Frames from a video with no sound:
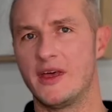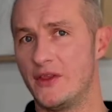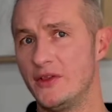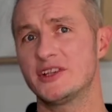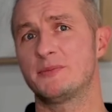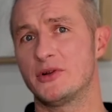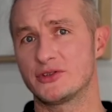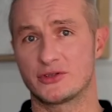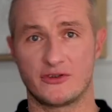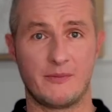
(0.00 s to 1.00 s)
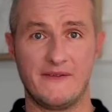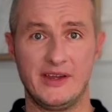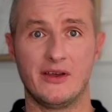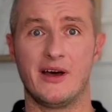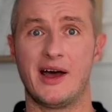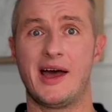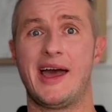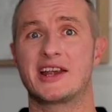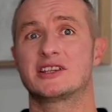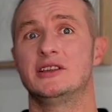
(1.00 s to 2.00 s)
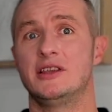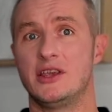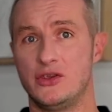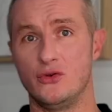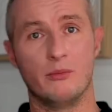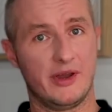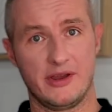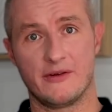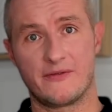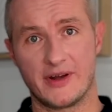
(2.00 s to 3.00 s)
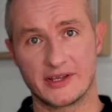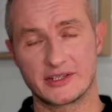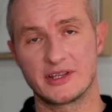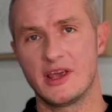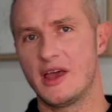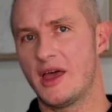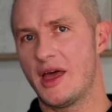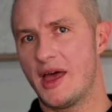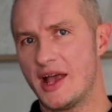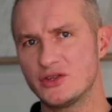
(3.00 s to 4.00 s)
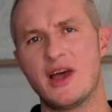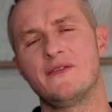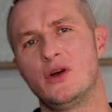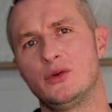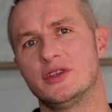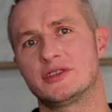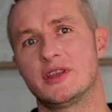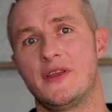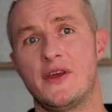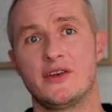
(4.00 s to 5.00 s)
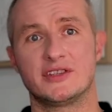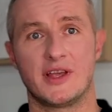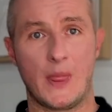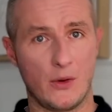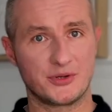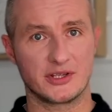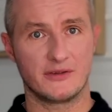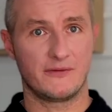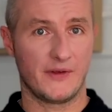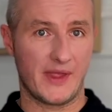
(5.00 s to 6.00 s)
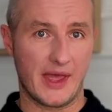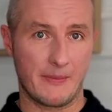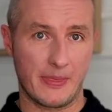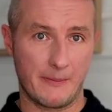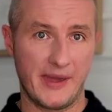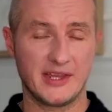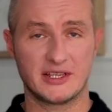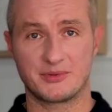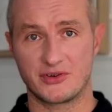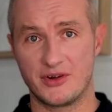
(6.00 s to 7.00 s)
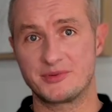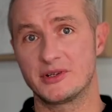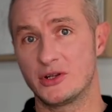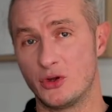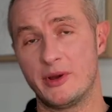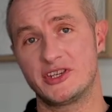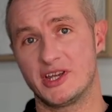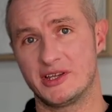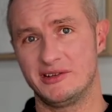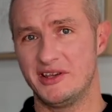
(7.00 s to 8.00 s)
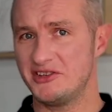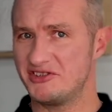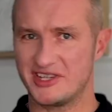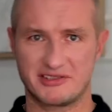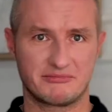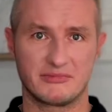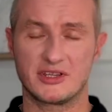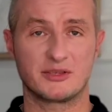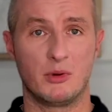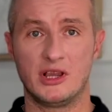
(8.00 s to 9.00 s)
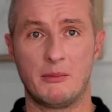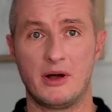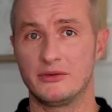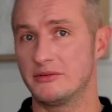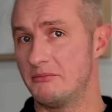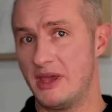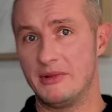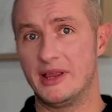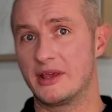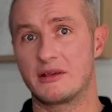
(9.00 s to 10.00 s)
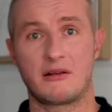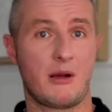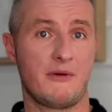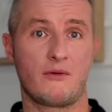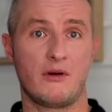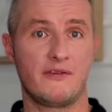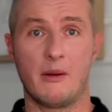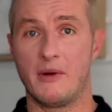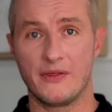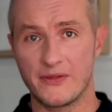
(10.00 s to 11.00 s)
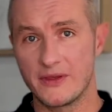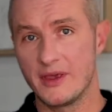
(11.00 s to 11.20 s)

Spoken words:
The only sponsors of my video are actually you, my dear friends. As you have noticed, there is an option for the paid subscription to my channel. It's just small amount, maybe like a cup of coffee a month.